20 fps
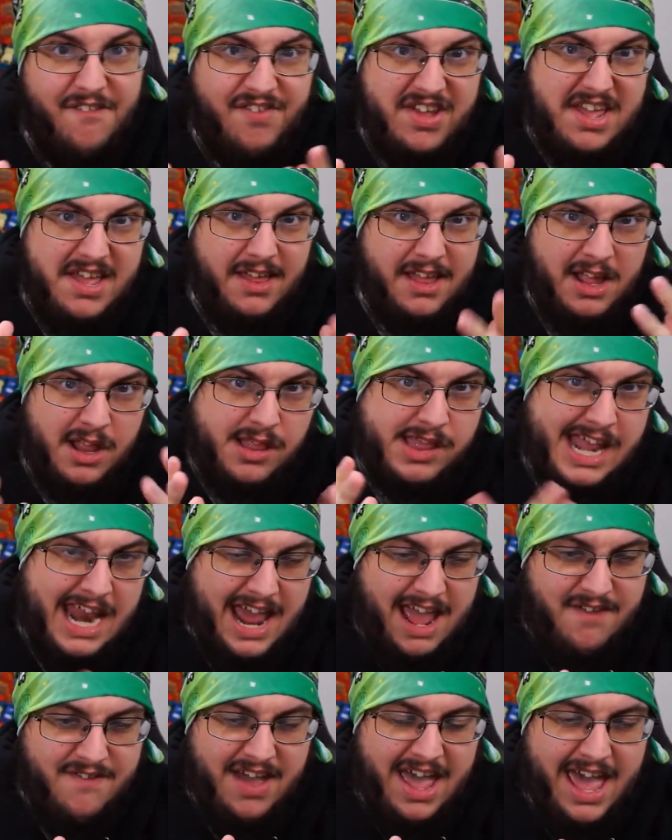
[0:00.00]
feelings that
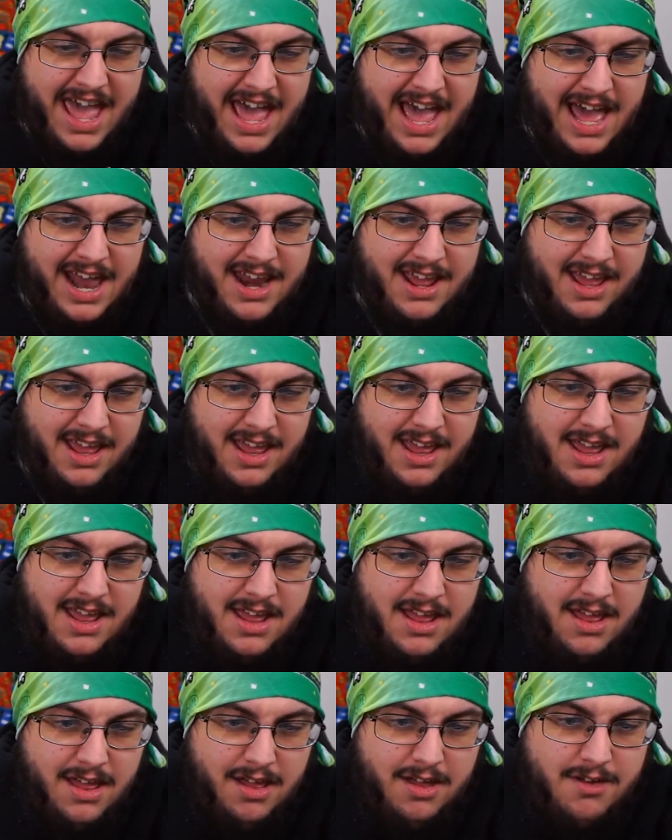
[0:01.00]
I've had
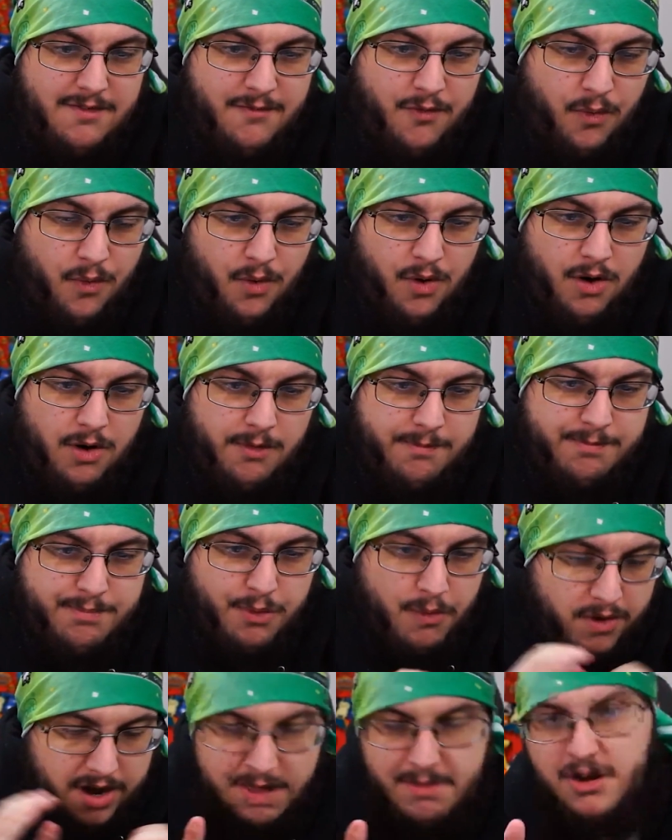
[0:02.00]
for
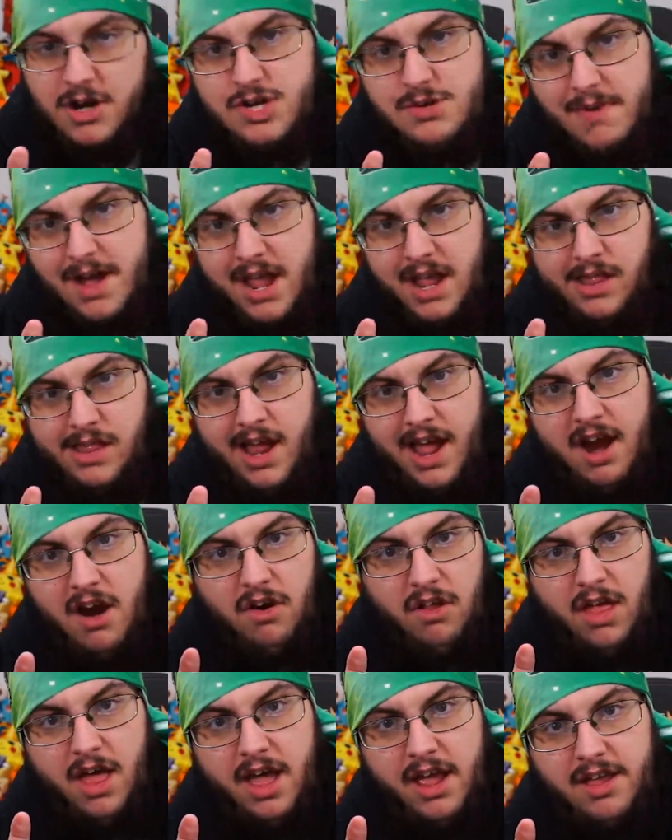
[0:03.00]
pretty much my entire
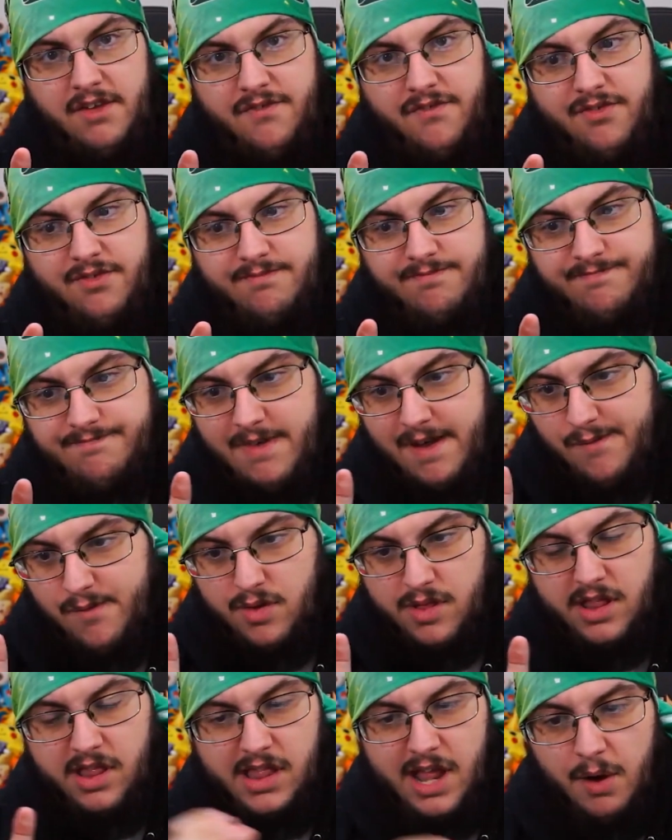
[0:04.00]
life. Ever
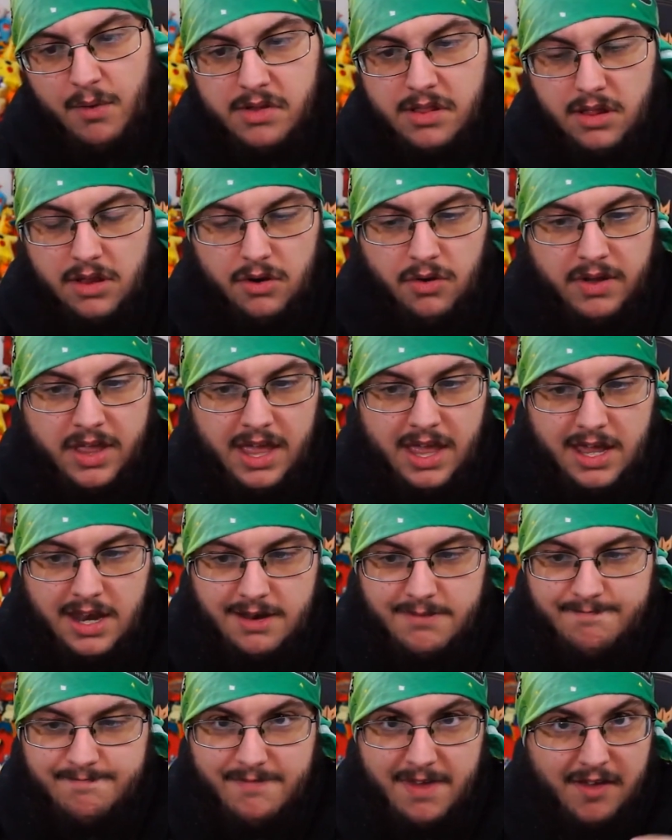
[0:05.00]
since I was a little
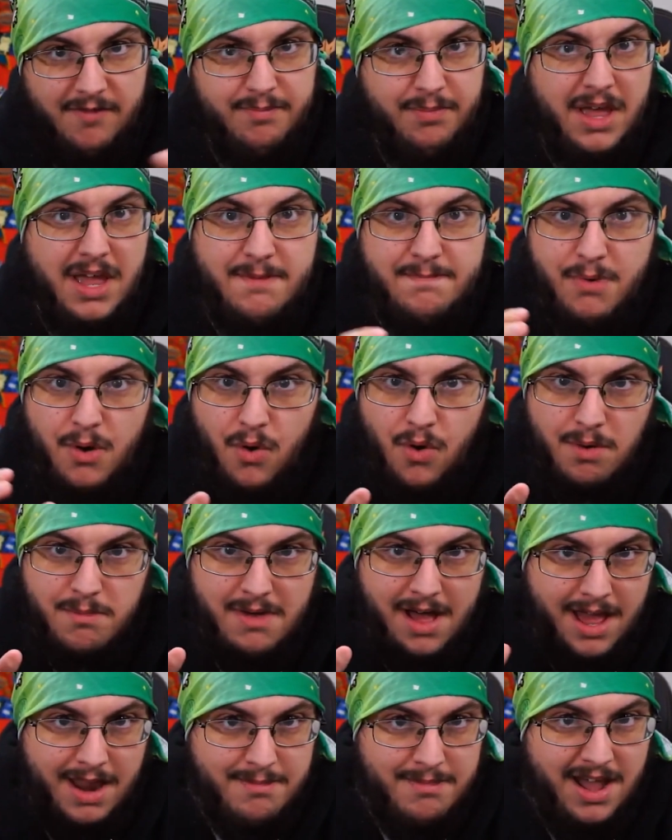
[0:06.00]
kid, I've played
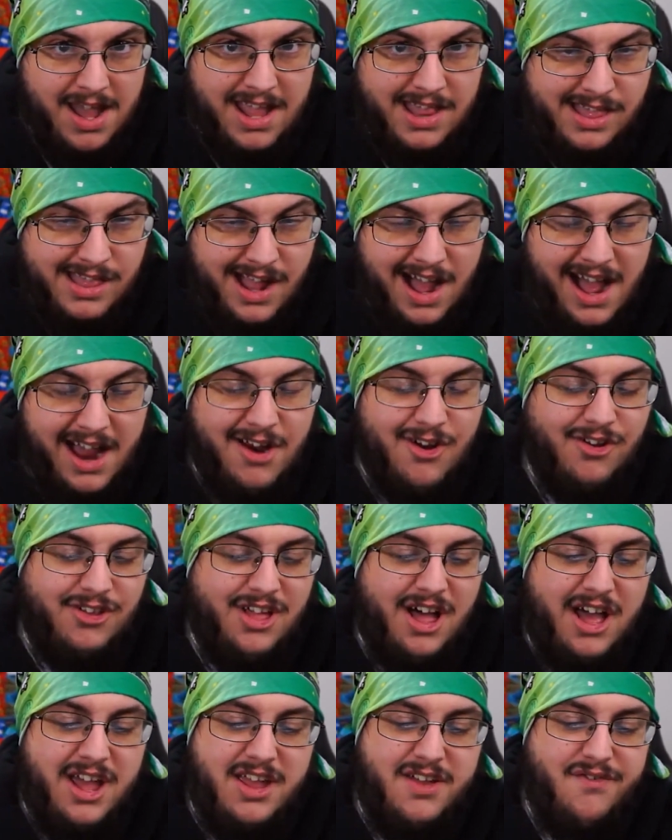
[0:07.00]
Pokemon my entire
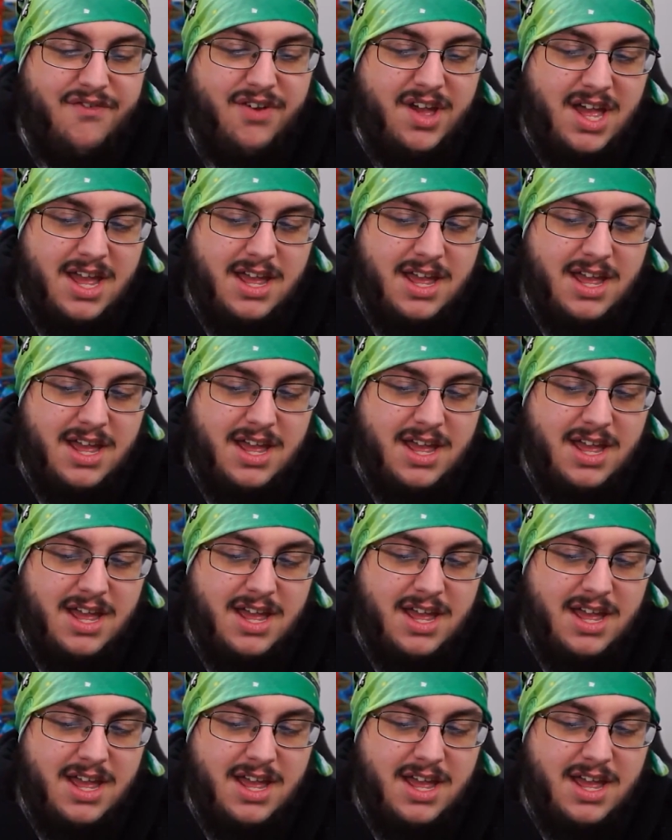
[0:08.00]
life.